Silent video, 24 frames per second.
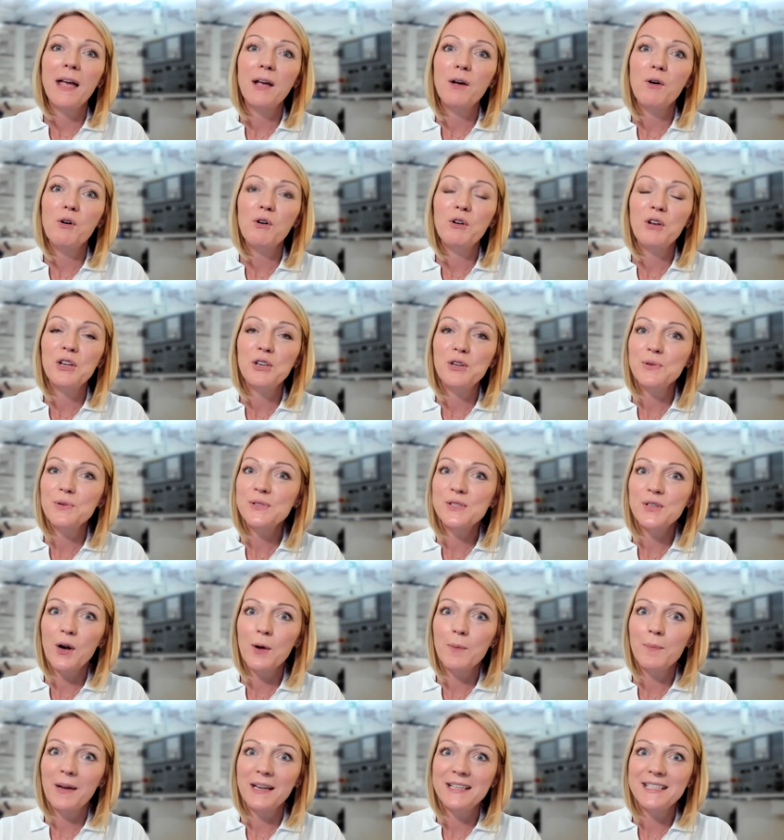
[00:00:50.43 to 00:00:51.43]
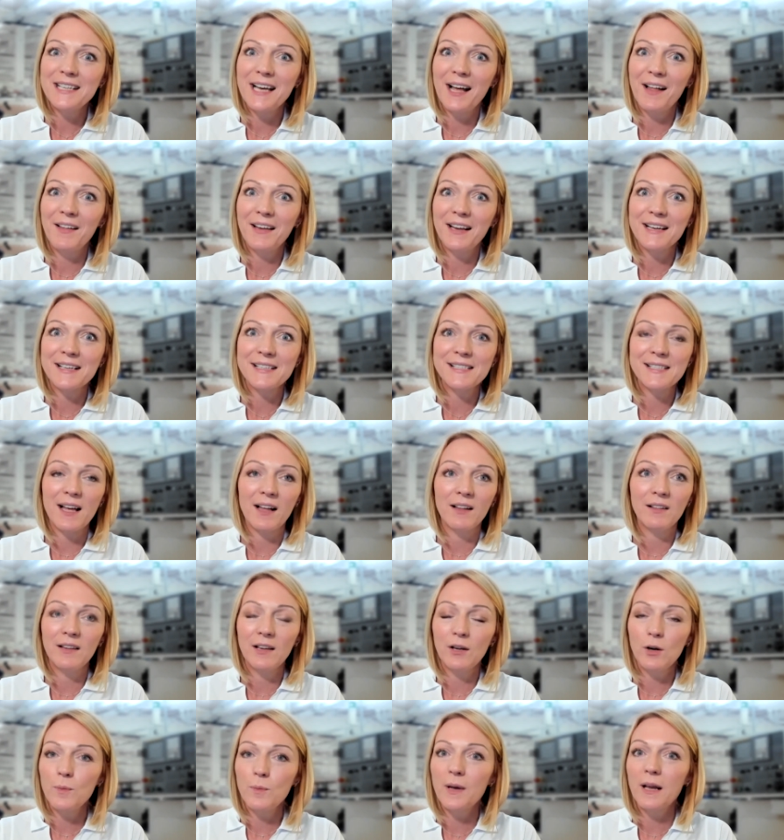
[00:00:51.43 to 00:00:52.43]
Michal, can you start by telling us a
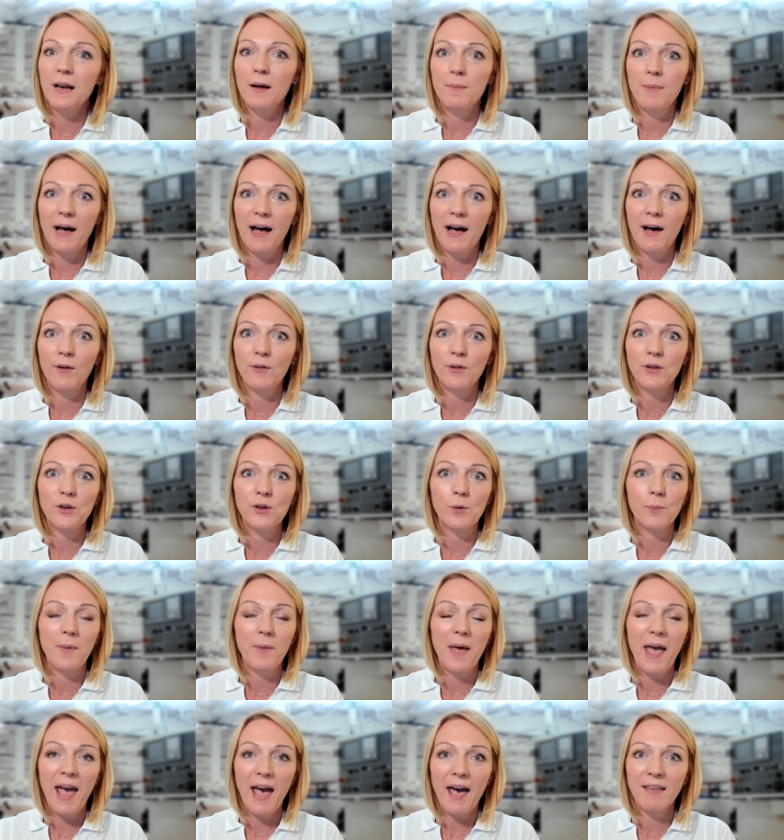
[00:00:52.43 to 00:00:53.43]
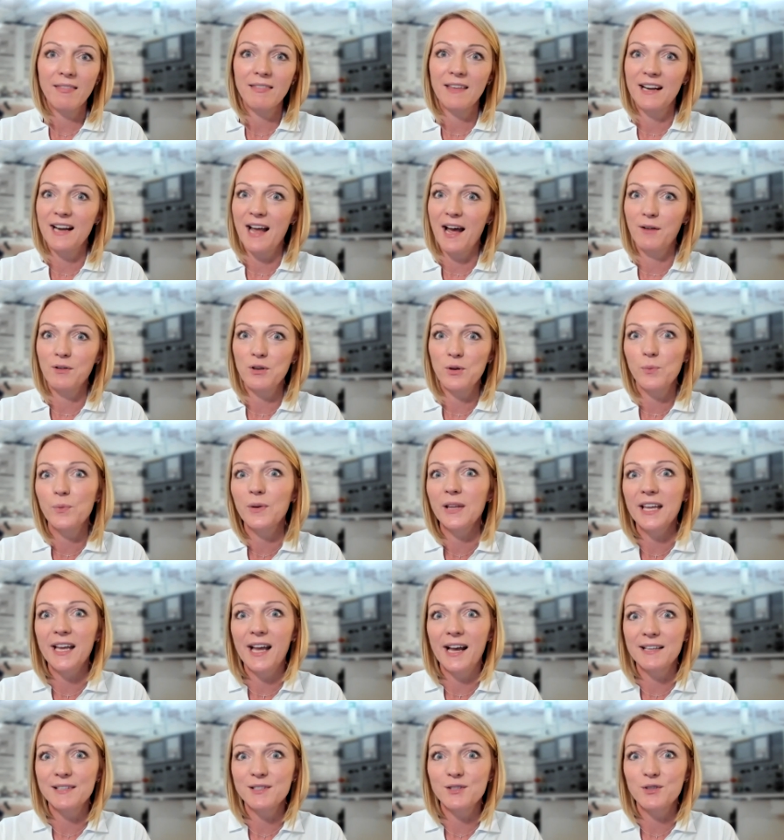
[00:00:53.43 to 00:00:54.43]
little bit about your path and how you
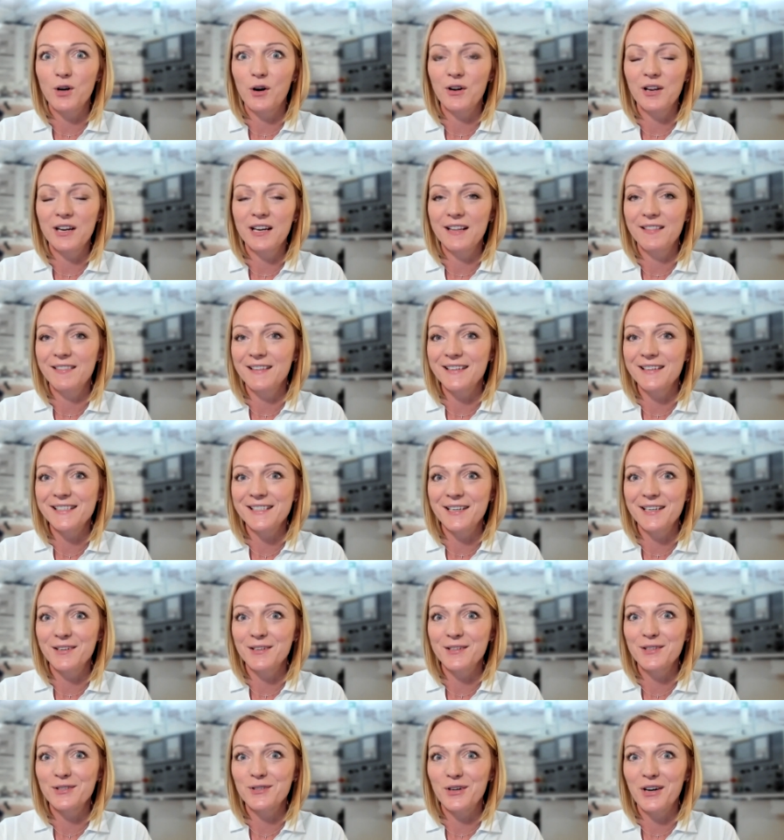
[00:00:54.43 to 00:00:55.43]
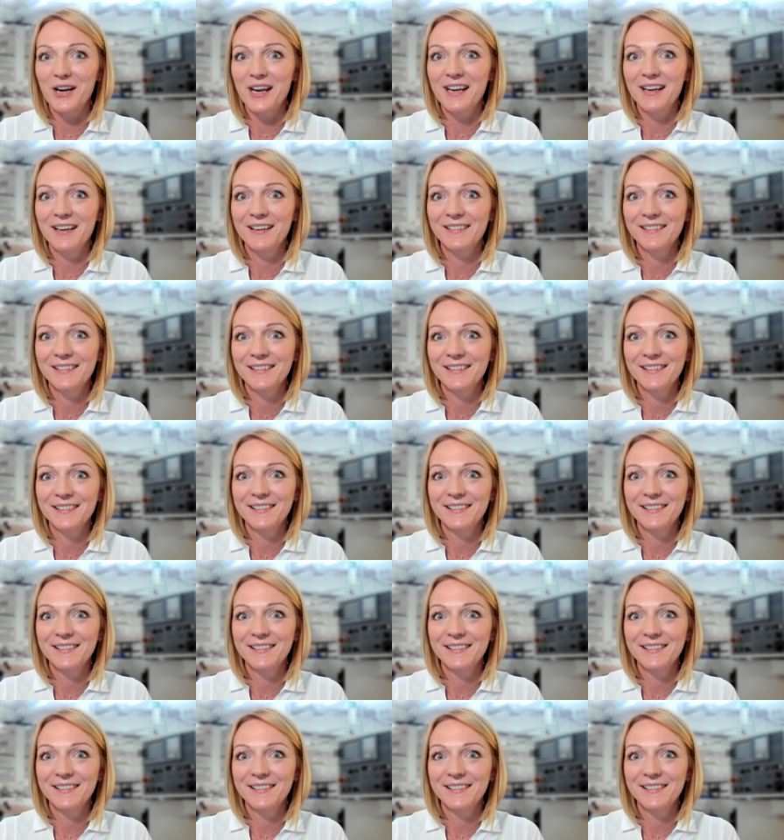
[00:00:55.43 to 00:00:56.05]
really got started in this industry?